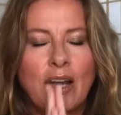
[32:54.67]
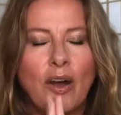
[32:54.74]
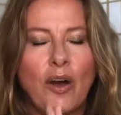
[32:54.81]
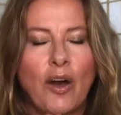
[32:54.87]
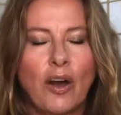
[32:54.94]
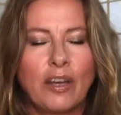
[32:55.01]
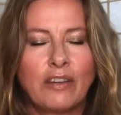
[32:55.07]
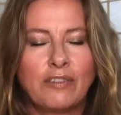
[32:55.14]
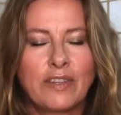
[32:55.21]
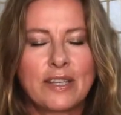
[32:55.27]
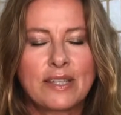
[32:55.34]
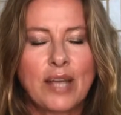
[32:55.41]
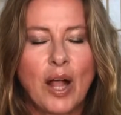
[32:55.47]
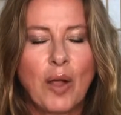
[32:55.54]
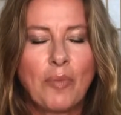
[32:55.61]
all of
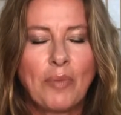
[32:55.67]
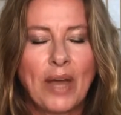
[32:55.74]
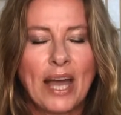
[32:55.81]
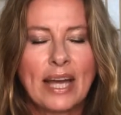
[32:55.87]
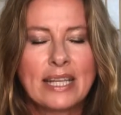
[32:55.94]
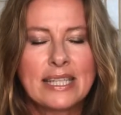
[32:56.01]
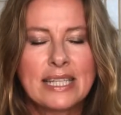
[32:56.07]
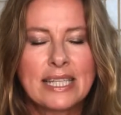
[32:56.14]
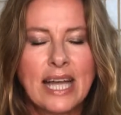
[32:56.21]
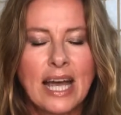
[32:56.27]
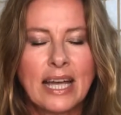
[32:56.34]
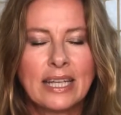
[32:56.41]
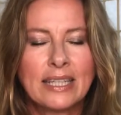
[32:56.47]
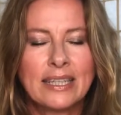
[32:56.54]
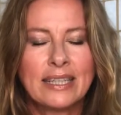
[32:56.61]
this help as
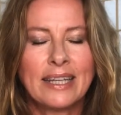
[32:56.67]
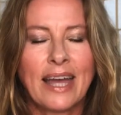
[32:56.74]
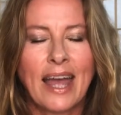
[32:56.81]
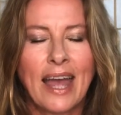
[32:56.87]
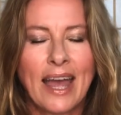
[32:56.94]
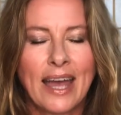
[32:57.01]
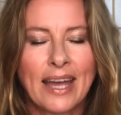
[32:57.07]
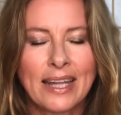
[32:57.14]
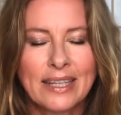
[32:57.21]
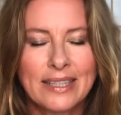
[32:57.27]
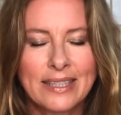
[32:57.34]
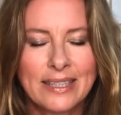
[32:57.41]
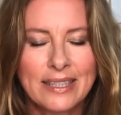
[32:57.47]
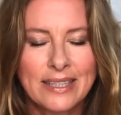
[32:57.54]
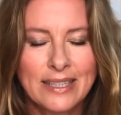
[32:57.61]
done,
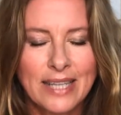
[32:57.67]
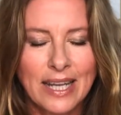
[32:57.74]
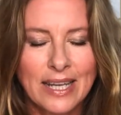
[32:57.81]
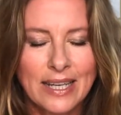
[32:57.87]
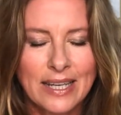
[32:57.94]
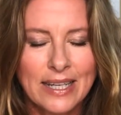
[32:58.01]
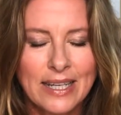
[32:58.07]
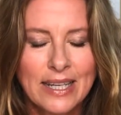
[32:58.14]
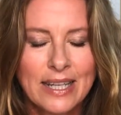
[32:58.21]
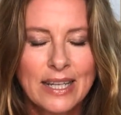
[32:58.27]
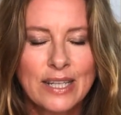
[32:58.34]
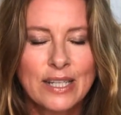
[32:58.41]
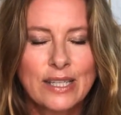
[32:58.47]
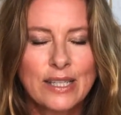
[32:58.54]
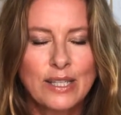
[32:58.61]
and
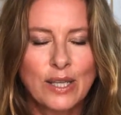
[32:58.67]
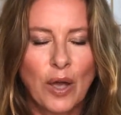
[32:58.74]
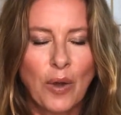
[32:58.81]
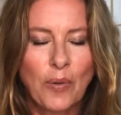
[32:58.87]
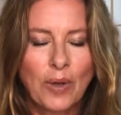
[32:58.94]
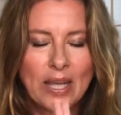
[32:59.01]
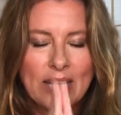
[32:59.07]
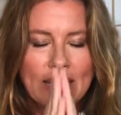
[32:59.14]
so it